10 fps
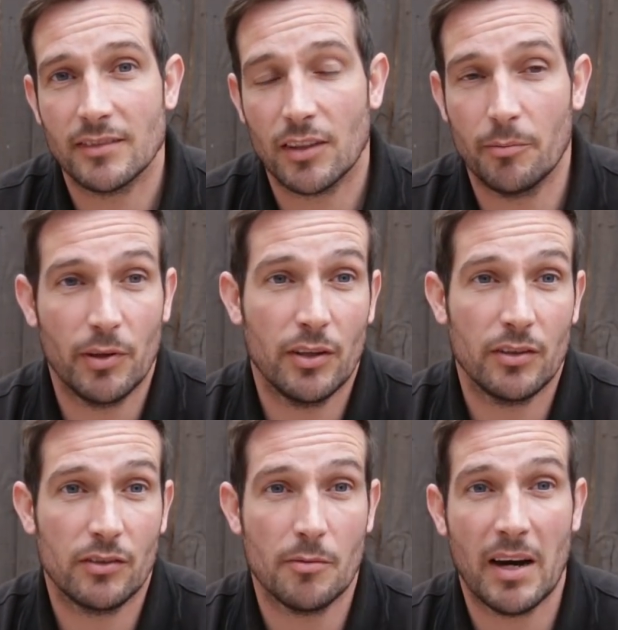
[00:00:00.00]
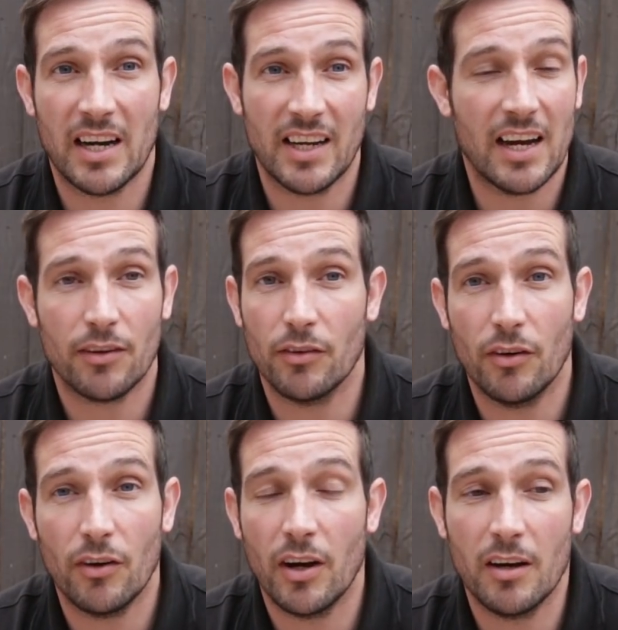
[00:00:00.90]
compared to mine? I don't
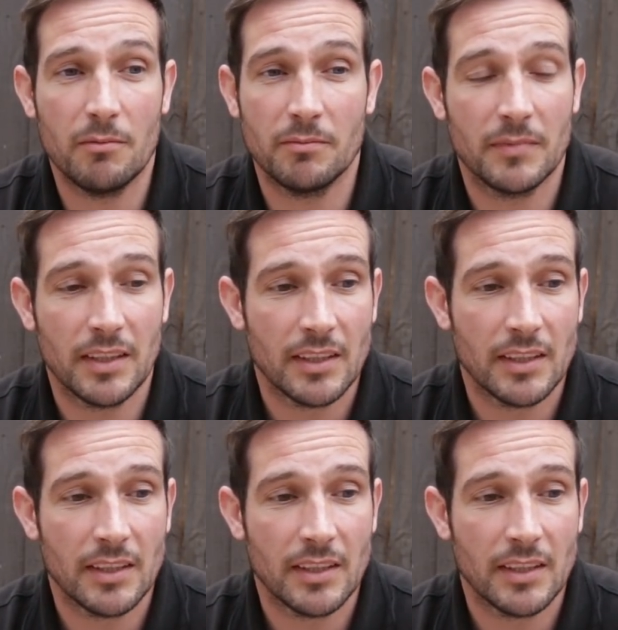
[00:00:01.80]
know.